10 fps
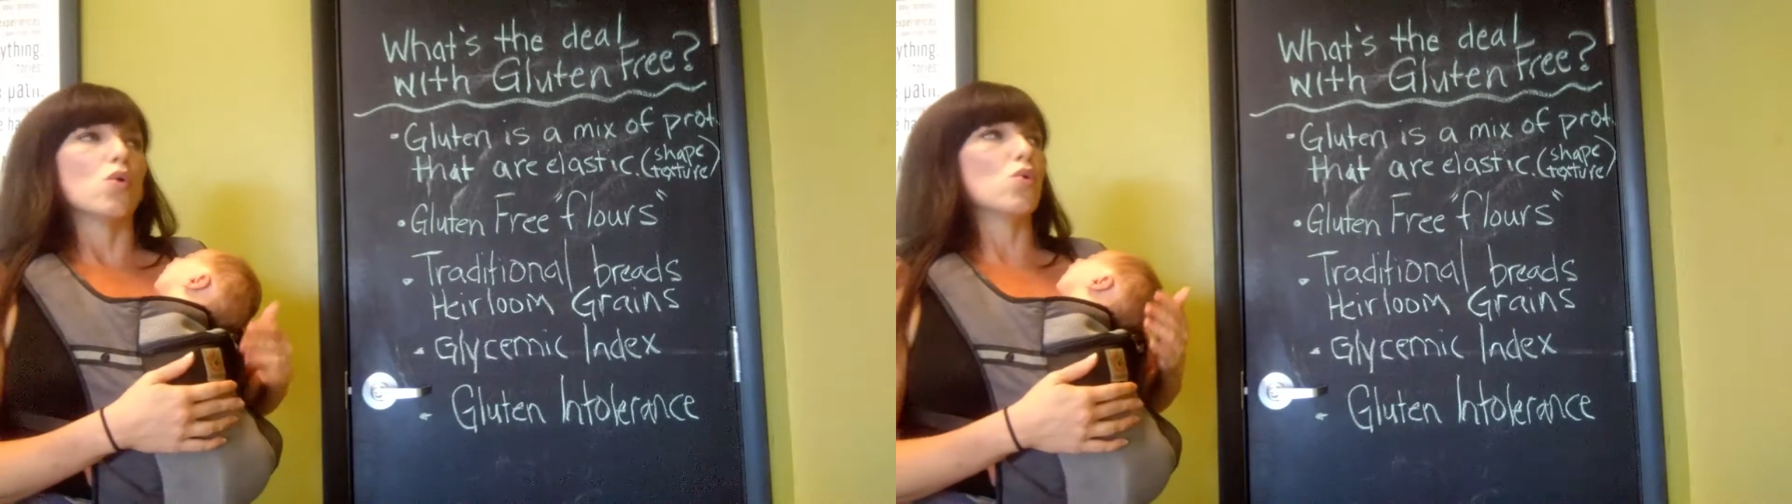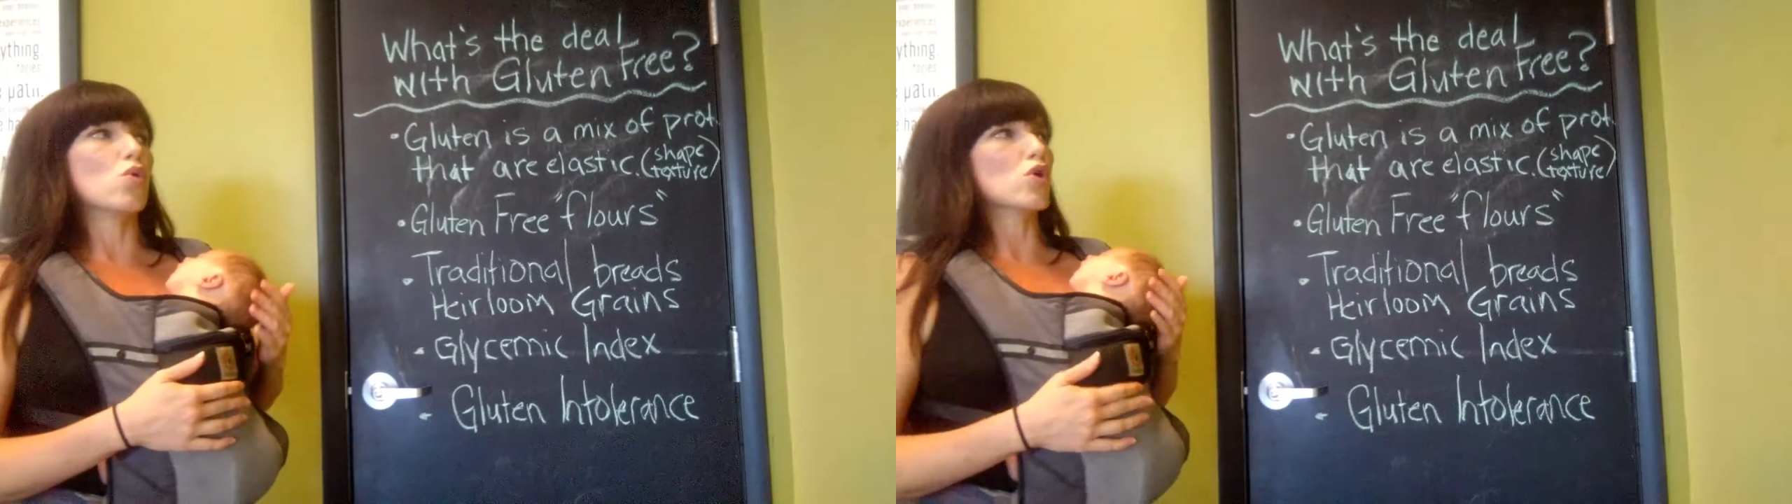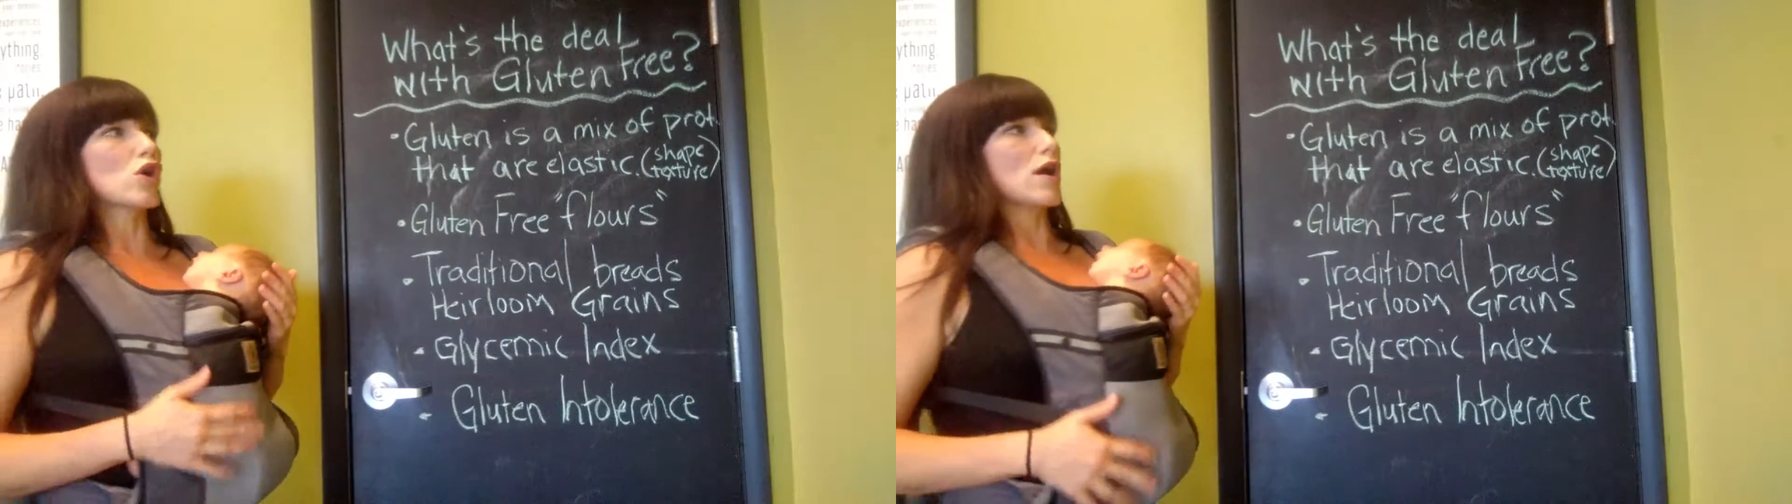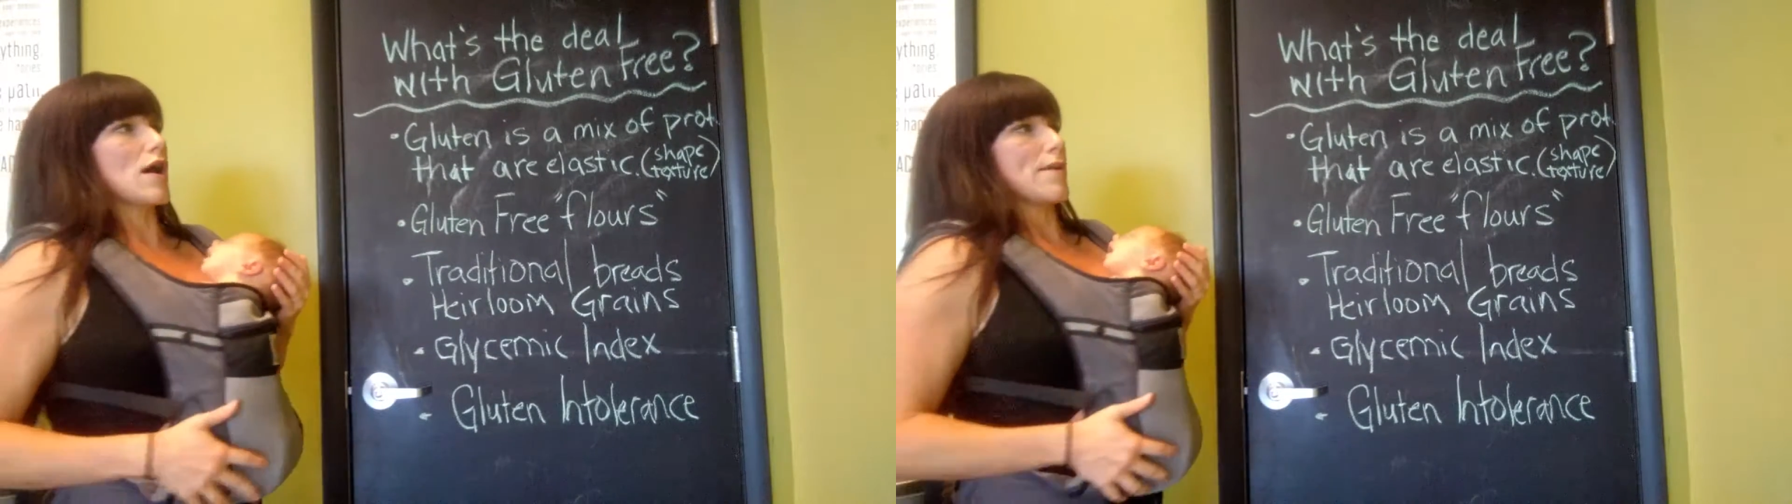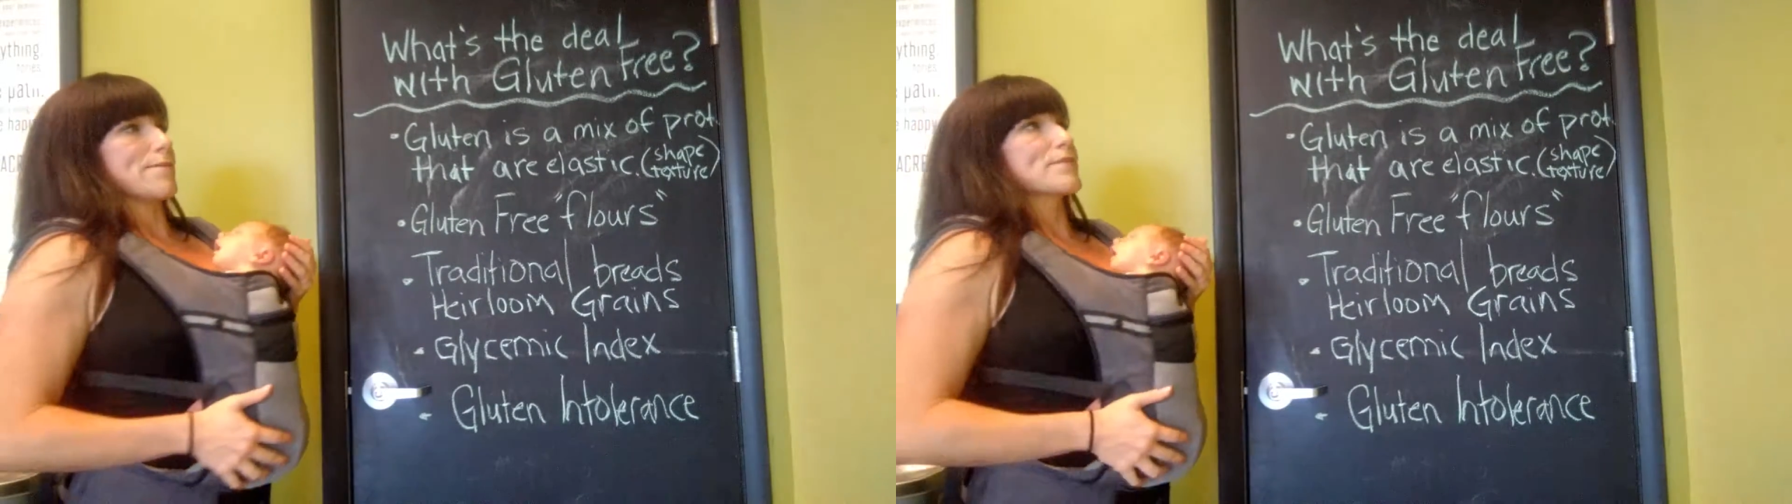or
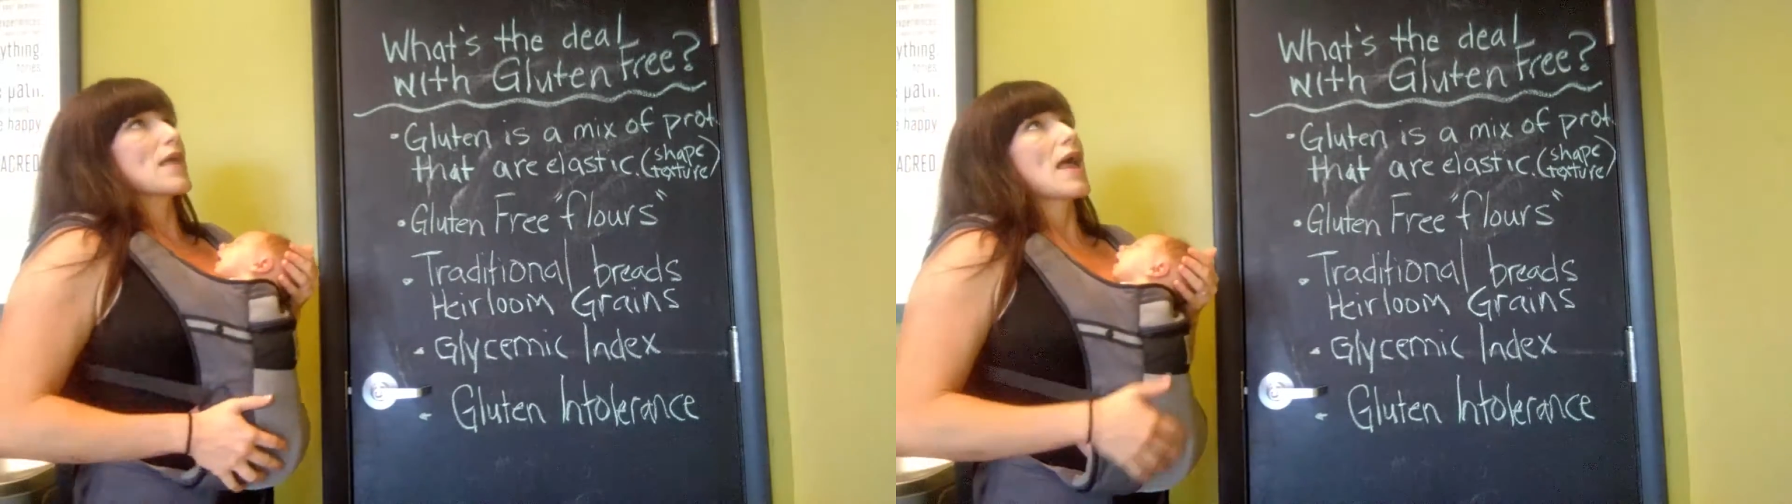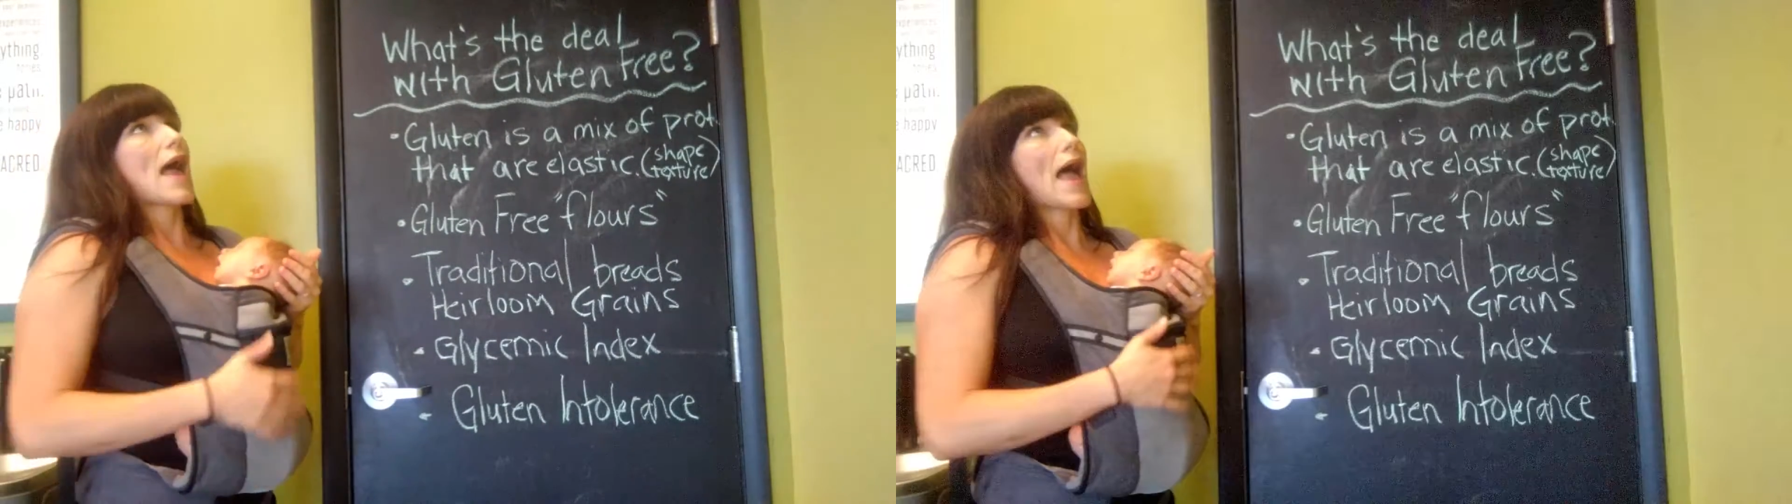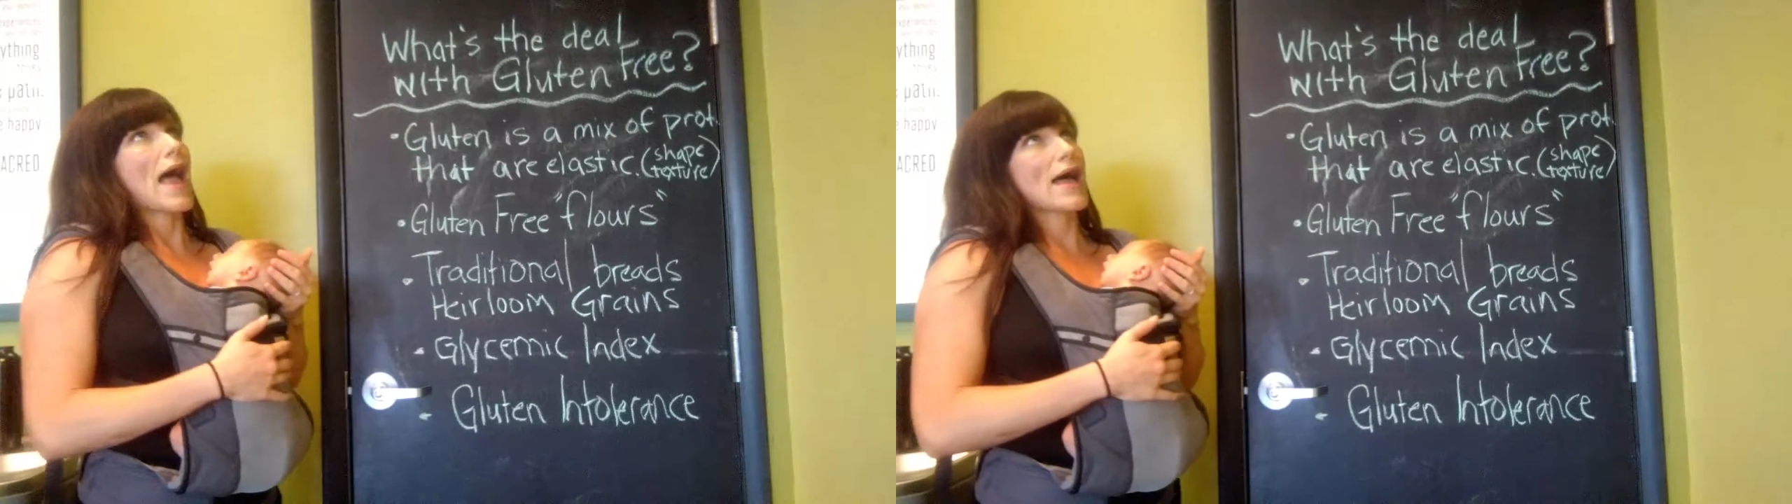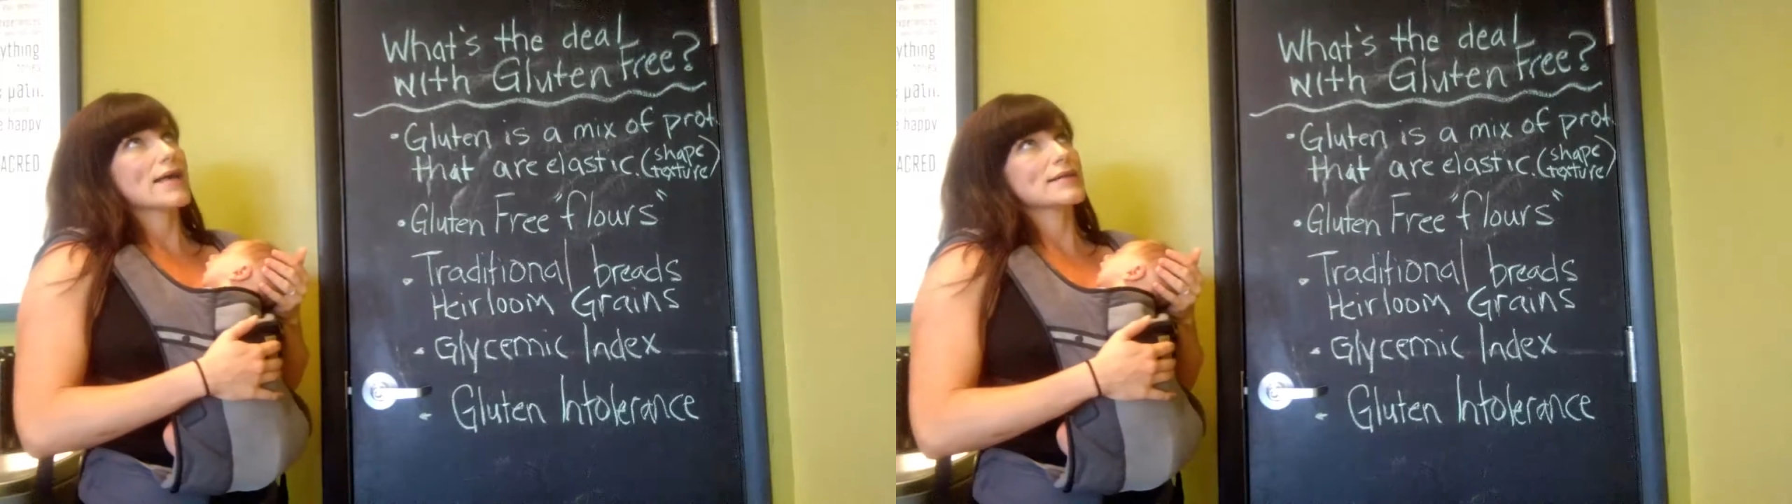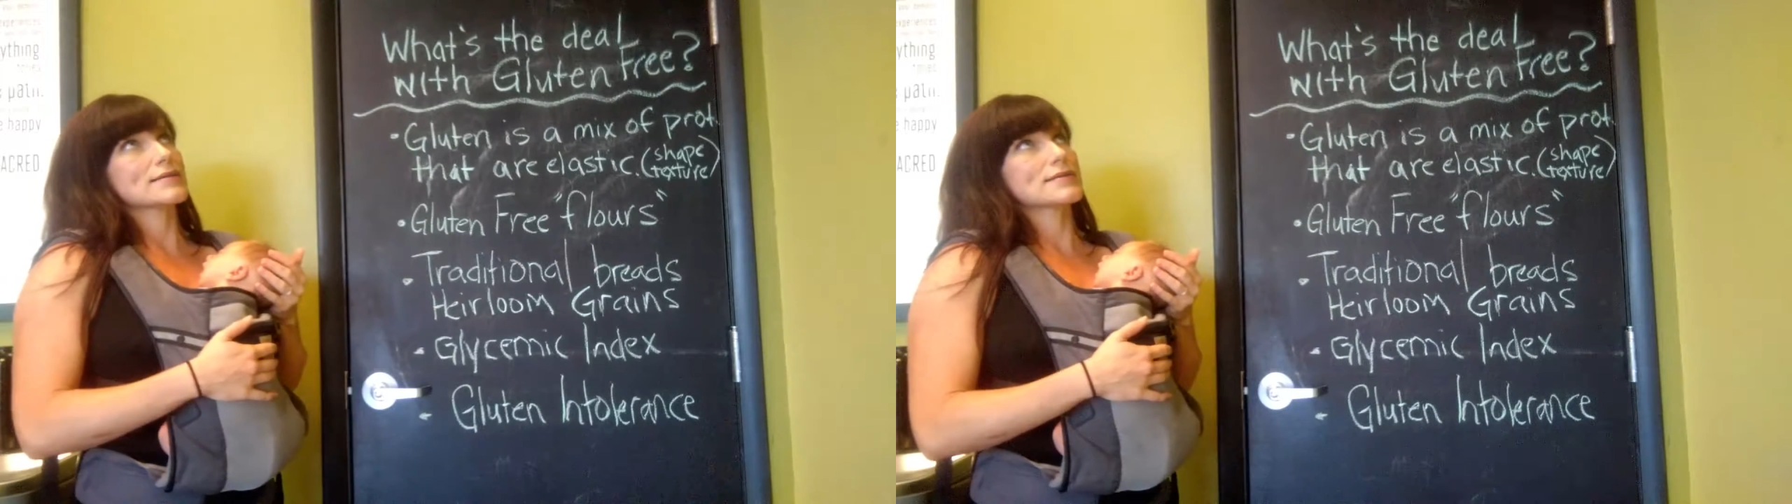
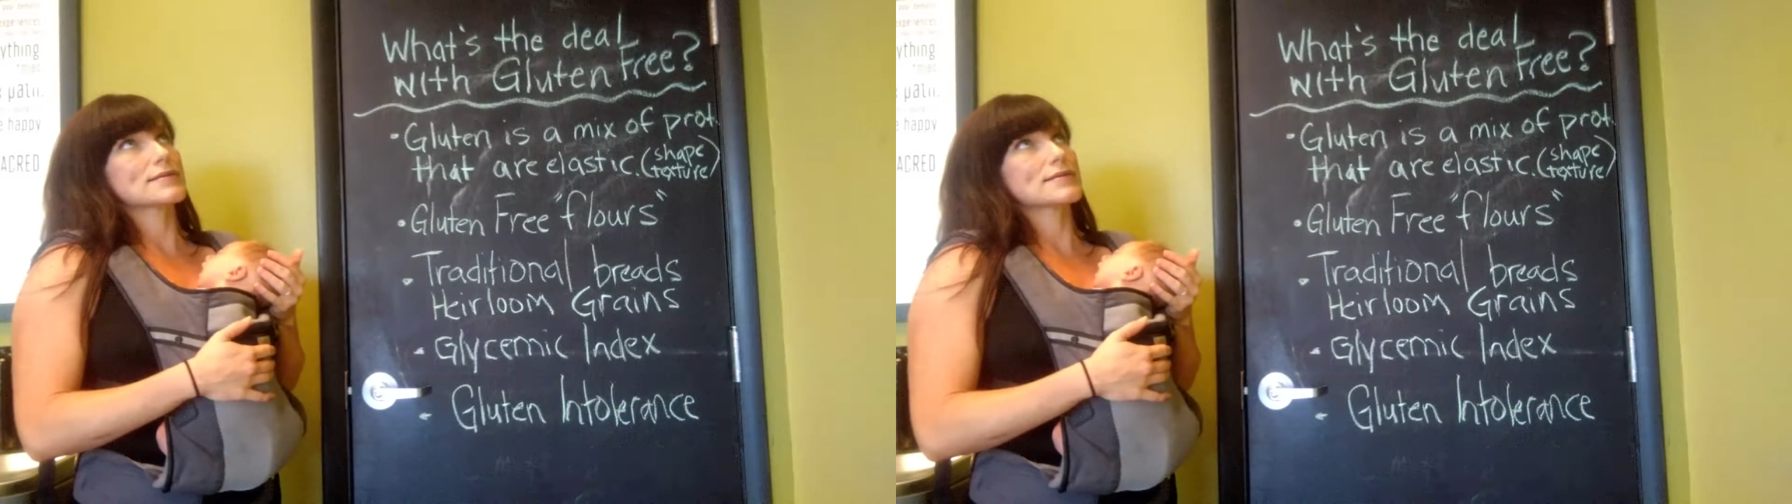as